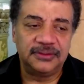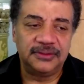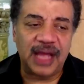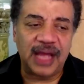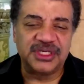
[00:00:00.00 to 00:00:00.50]

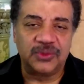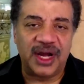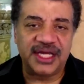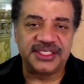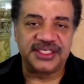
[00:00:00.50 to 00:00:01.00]
I wasn't
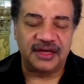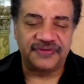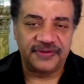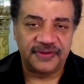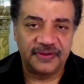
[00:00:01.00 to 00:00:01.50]
wise
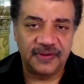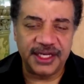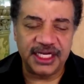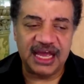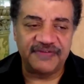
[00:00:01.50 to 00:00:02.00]
enough.
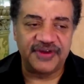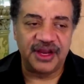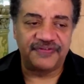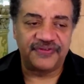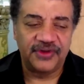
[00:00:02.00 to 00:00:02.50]
I didn't have
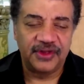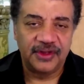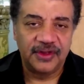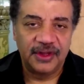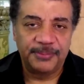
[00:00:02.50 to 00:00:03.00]
enough,
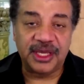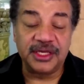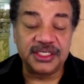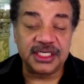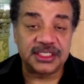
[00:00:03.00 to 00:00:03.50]

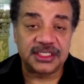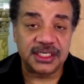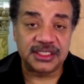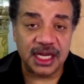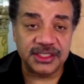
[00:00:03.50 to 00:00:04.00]
because
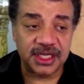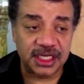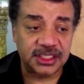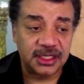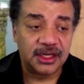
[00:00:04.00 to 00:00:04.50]
it's not
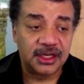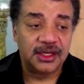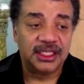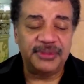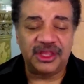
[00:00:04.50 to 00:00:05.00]
just,
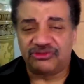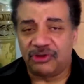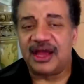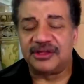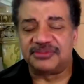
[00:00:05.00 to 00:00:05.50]
let me
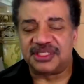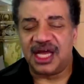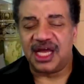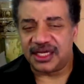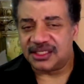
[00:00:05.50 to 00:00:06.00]
throw down some
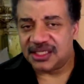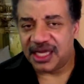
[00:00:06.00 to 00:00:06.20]
science.